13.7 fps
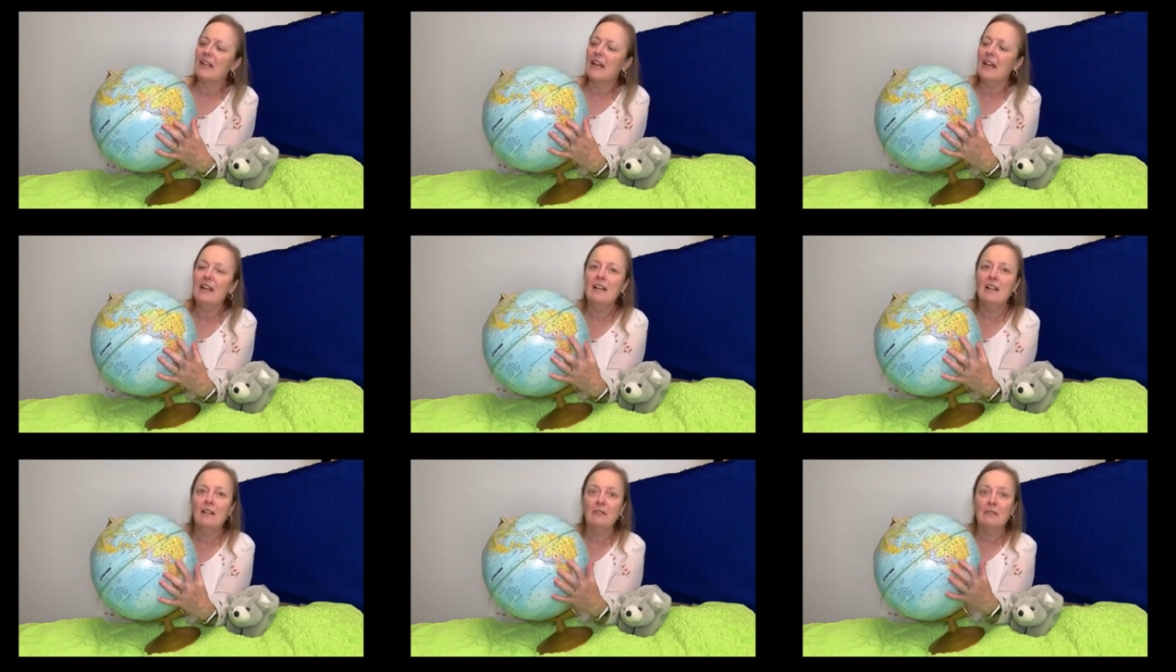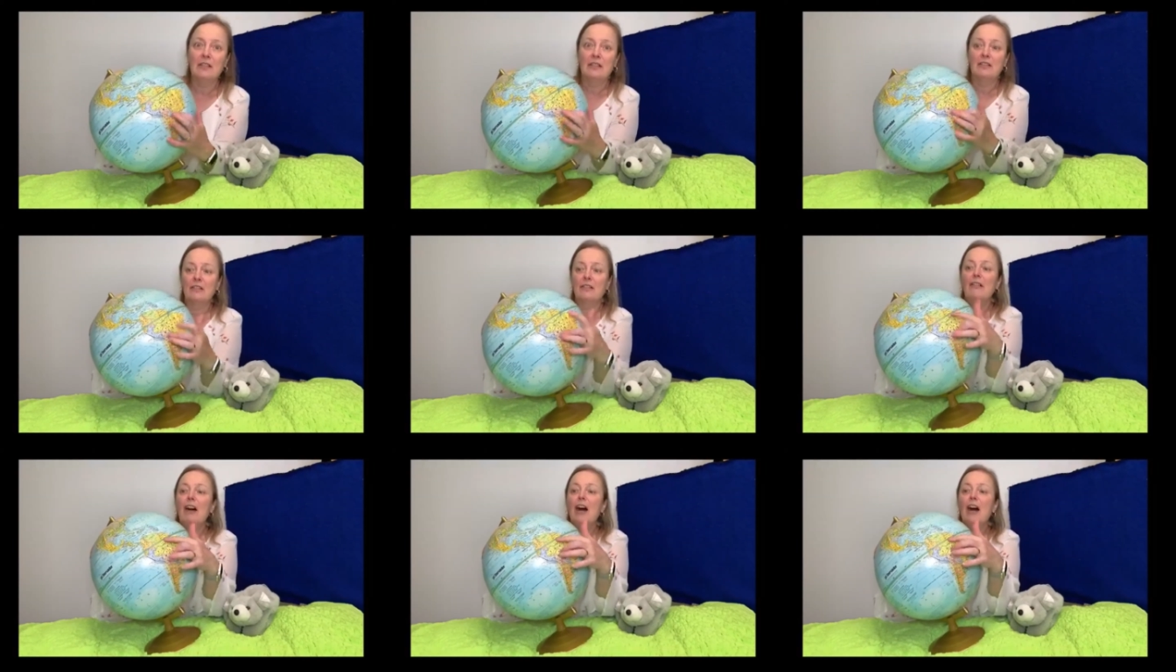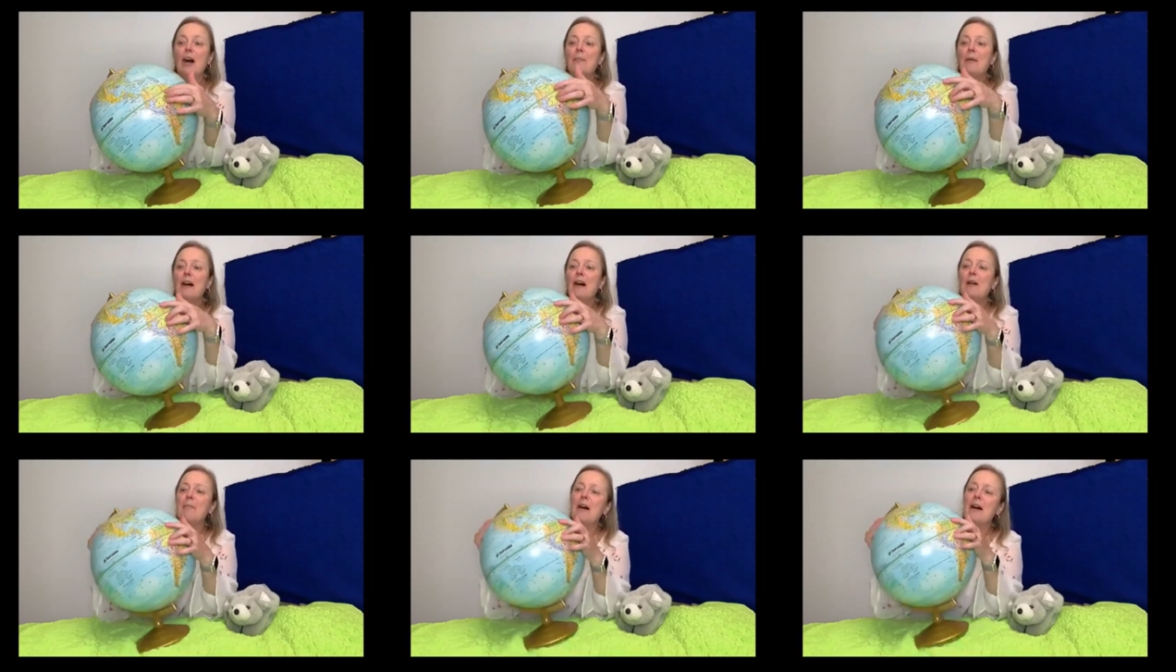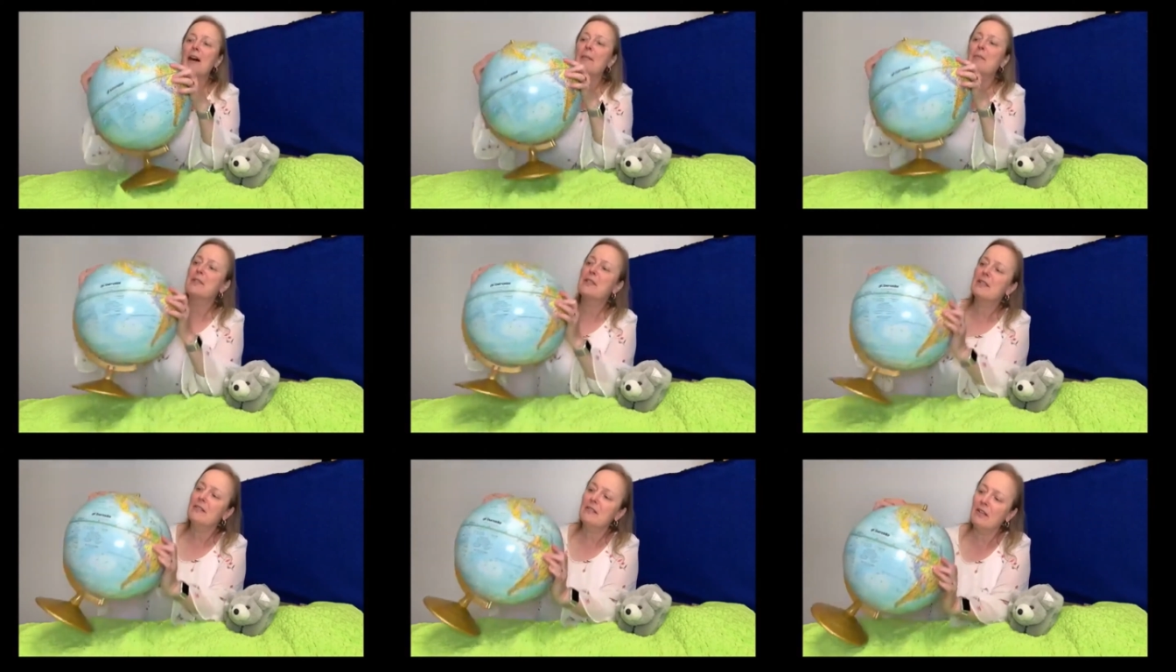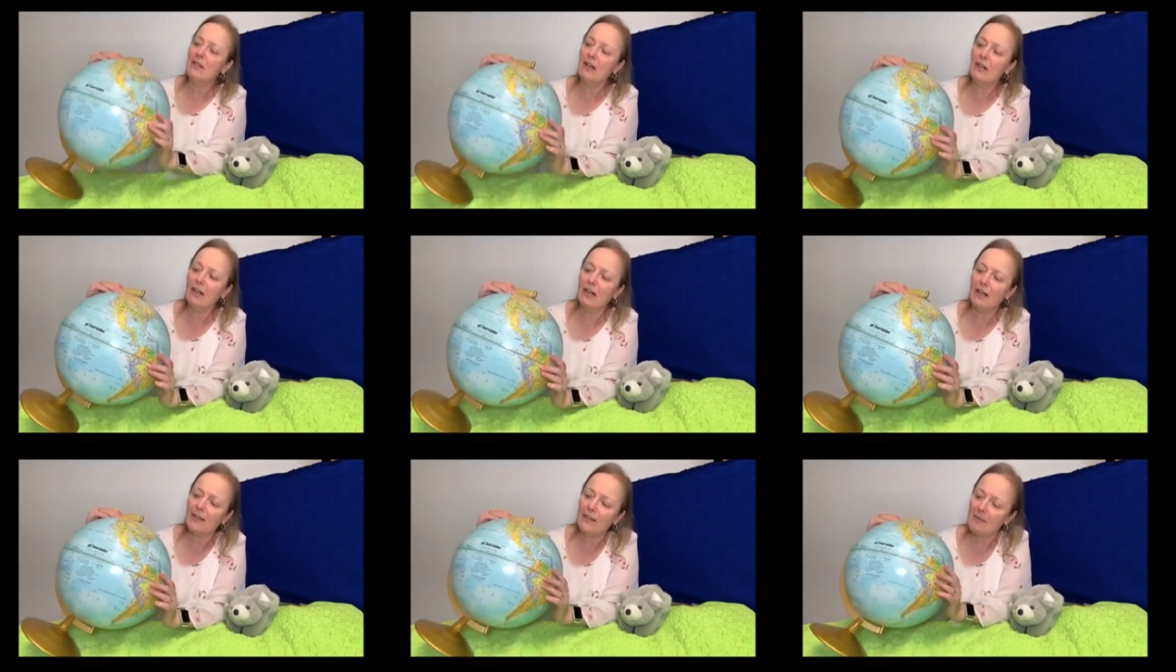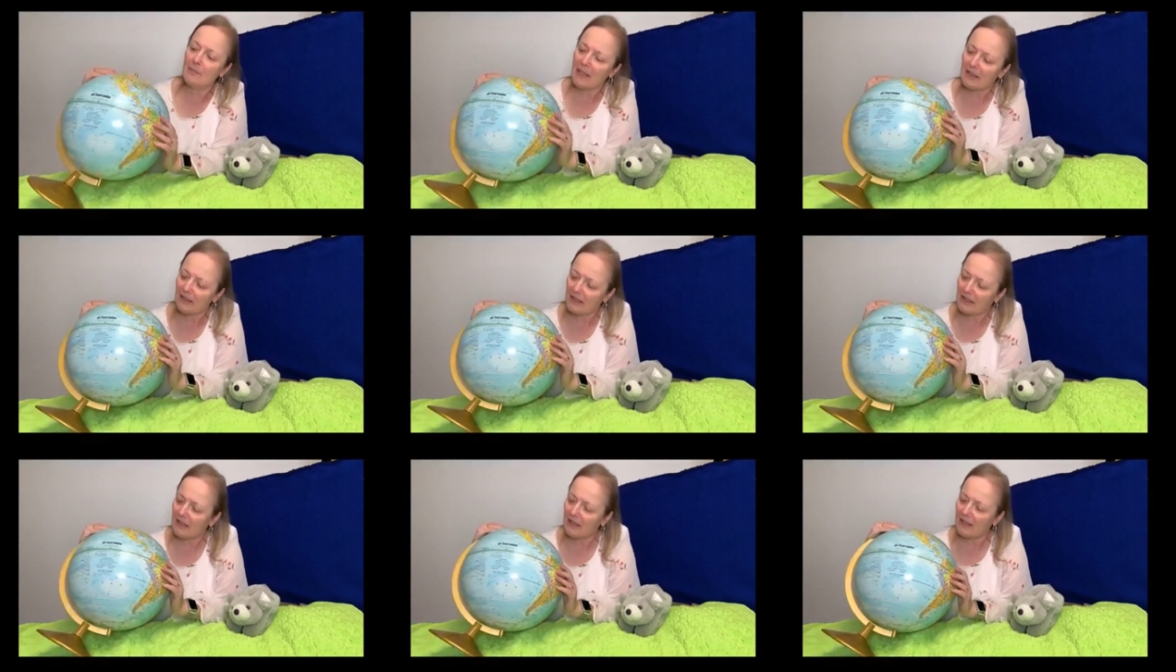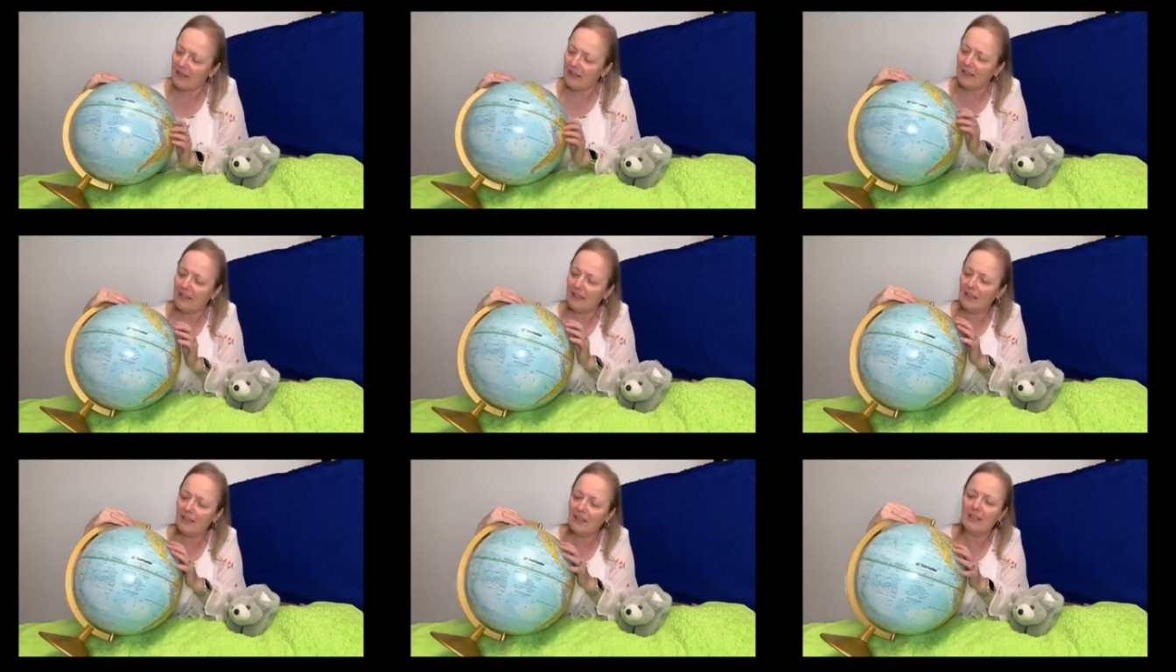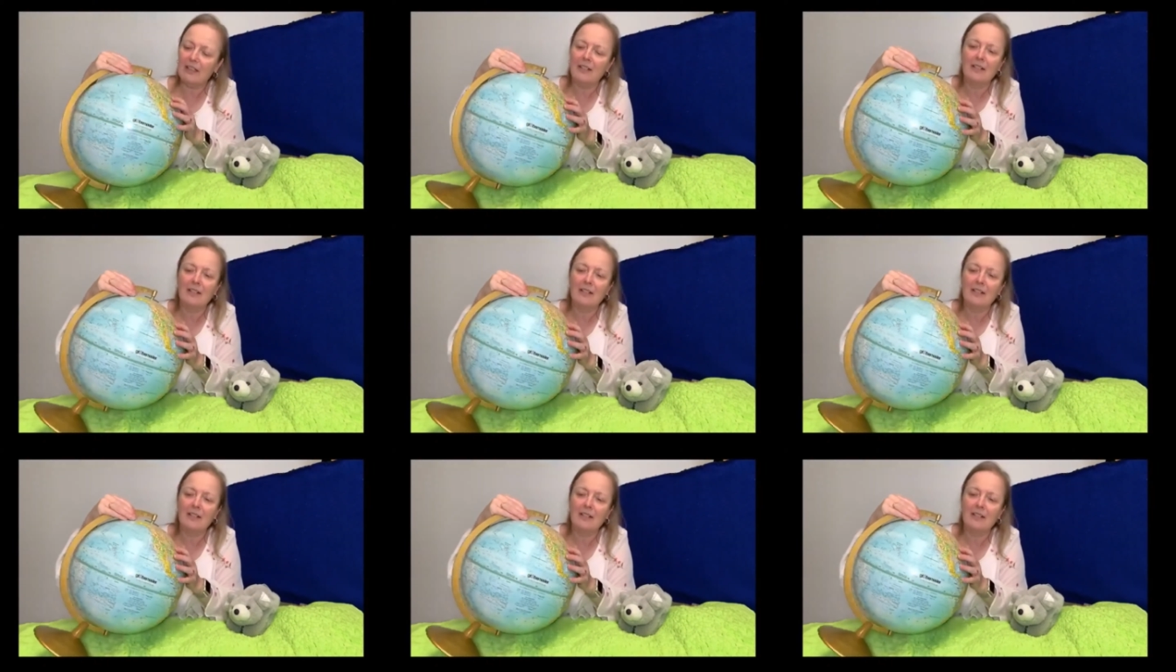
I need to go up, up, up to North America here.